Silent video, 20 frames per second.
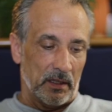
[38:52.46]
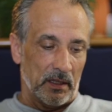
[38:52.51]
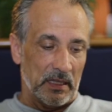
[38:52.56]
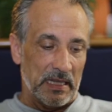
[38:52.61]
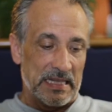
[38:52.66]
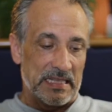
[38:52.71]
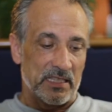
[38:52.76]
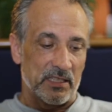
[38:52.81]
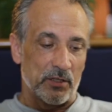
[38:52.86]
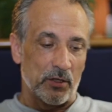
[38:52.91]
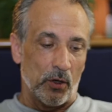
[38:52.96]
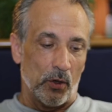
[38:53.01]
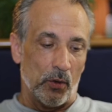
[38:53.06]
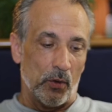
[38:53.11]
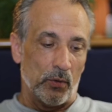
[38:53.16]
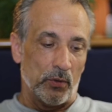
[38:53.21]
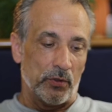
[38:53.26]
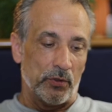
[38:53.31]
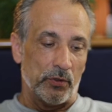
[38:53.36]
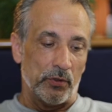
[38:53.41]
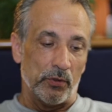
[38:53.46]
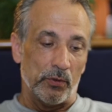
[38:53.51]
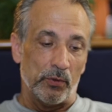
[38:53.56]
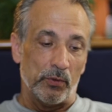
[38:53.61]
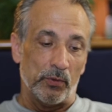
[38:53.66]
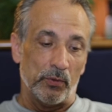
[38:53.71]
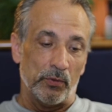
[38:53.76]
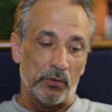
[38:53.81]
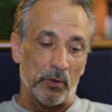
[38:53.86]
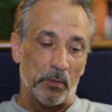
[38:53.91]
Let's go
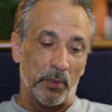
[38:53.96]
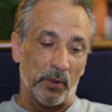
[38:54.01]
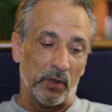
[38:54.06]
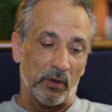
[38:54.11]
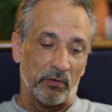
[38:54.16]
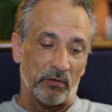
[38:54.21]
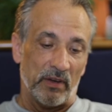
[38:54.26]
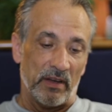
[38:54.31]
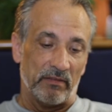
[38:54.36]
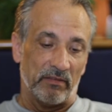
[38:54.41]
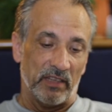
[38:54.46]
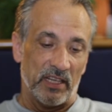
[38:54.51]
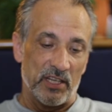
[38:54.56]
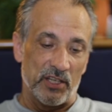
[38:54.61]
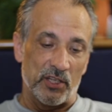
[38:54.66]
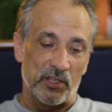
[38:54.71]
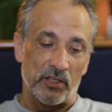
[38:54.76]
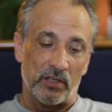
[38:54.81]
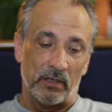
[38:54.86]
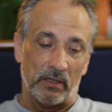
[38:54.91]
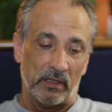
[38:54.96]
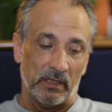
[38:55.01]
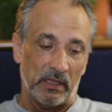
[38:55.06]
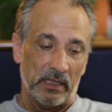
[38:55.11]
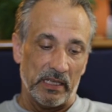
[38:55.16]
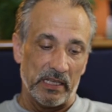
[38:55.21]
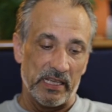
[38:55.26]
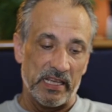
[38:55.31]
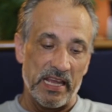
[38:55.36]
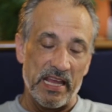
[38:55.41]
to the book of Revelation
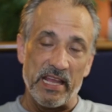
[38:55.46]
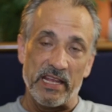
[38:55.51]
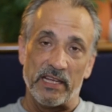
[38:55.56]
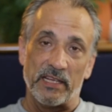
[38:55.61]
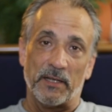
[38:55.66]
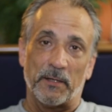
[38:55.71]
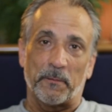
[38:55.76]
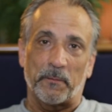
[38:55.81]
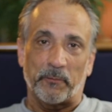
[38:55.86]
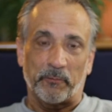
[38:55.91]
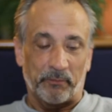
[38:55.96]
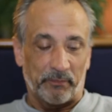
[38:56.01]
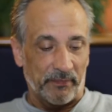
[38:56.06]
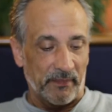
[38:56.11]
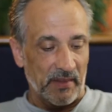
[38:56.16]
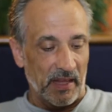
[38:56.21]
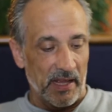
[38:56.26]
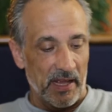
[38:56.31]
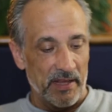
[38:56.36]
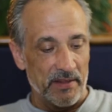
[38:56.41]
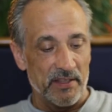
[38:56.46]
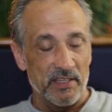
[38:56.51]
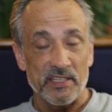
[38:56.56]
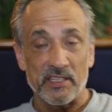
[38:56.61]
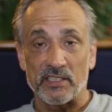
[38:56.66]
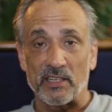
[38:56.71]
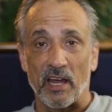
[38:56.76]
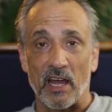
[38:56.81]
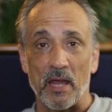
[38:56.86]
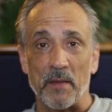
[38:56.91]
again. And
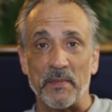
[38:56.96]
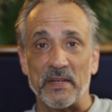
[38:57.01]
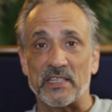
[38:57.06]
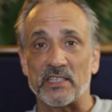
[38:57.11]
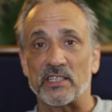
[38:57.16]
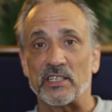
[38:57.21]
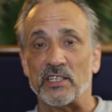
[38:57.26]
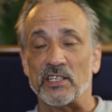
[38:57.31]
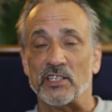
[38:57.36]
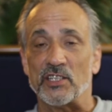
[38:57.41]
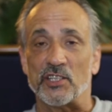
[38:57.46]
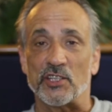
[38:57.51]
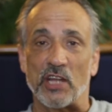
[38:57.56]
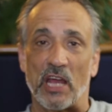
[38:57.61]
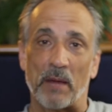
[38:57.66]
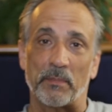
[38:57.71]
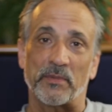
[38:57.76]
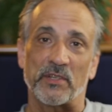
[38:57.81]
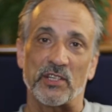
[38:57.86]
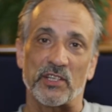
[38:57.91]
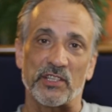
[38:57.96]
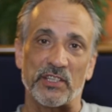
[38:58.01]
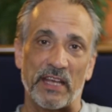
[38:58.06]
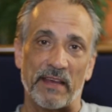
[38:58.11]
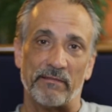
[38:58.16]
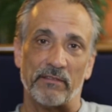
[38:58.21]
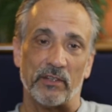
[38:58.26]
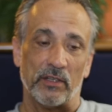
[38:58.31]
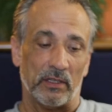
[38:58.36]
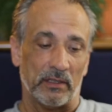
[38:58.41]
this time it's in chapter
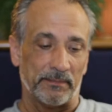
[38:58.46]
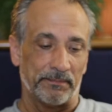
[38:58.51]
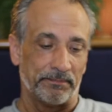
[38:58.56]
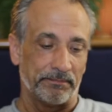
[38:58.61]
seven.